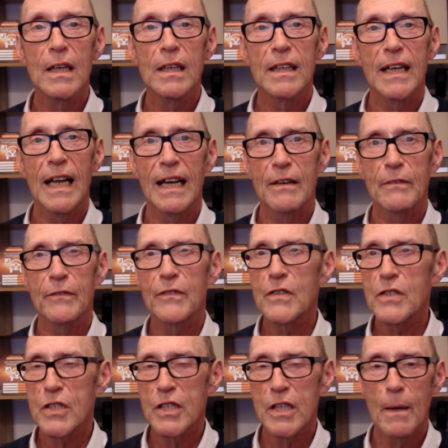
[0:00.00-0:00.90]
Now,
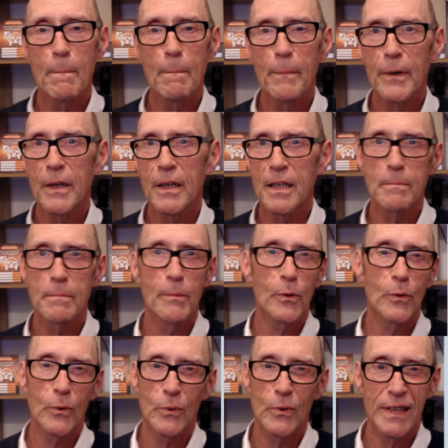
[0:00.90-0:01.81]
for some
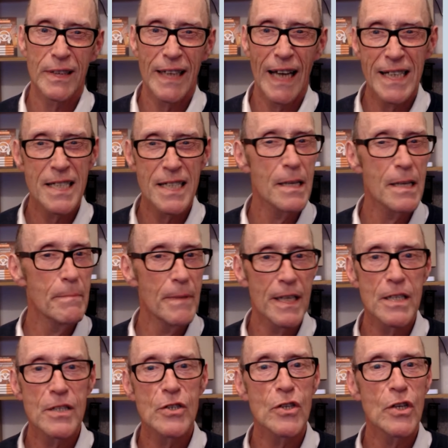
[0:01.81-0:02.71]
people, that's a
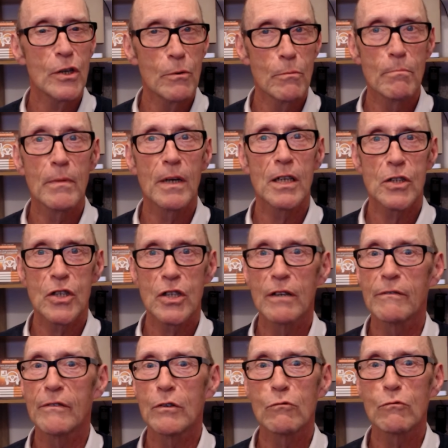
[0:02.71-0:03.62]
bit too much
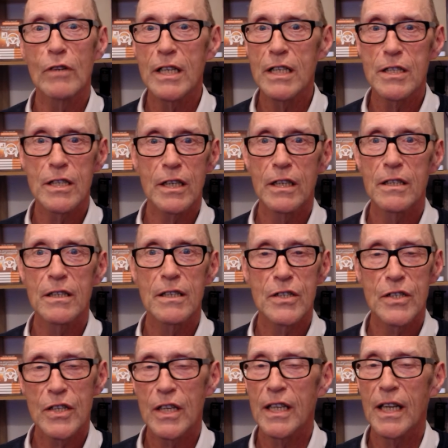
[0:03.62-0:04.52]
of a risk,
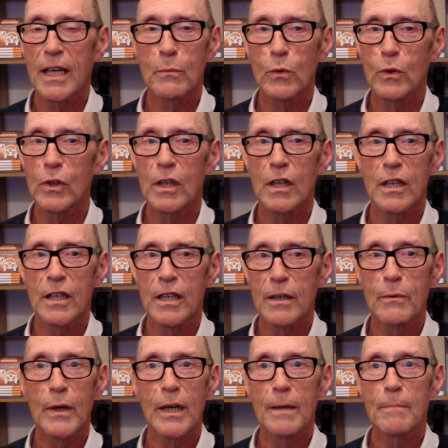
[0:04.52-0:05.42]
so they wouldn't
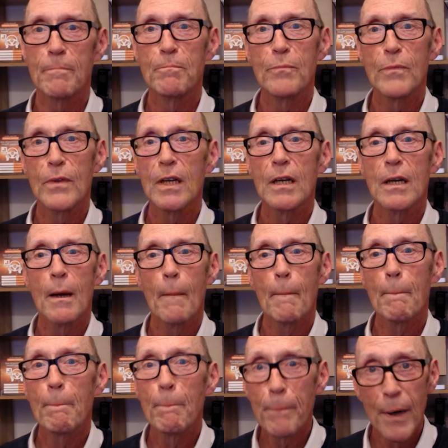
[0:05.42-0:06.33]
do it.
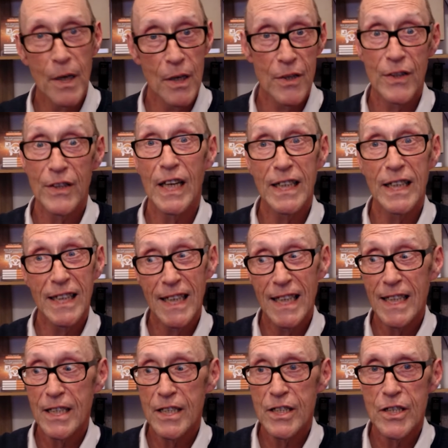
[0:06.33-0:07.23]
But they
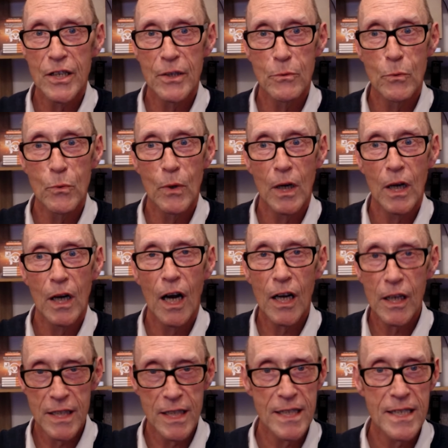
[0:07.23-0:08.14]
need to
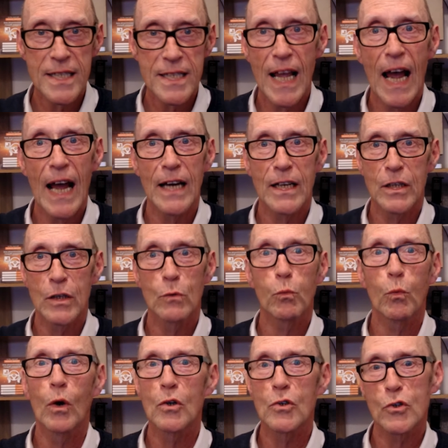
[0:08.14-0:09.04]
understand
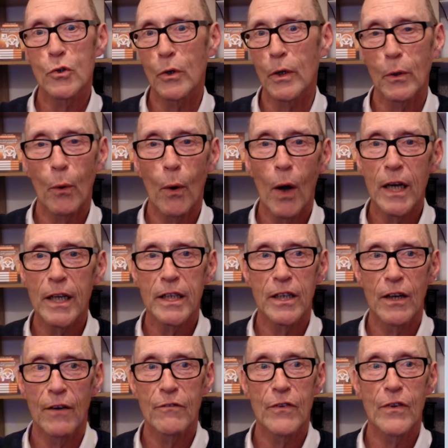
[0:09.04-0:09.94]
what's
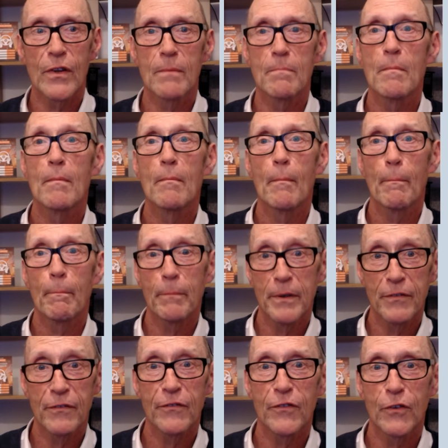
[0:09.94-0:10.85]
required of them
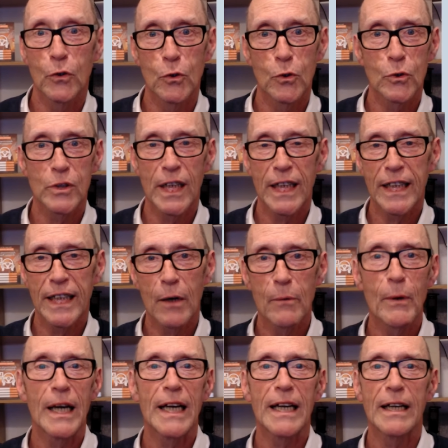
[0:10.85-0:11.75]
before they
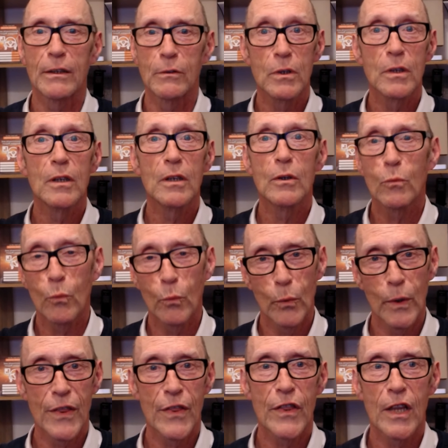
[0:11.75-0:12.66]
go out
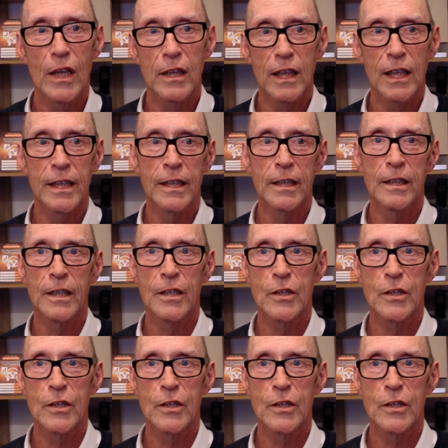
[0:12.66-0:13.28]
with the learner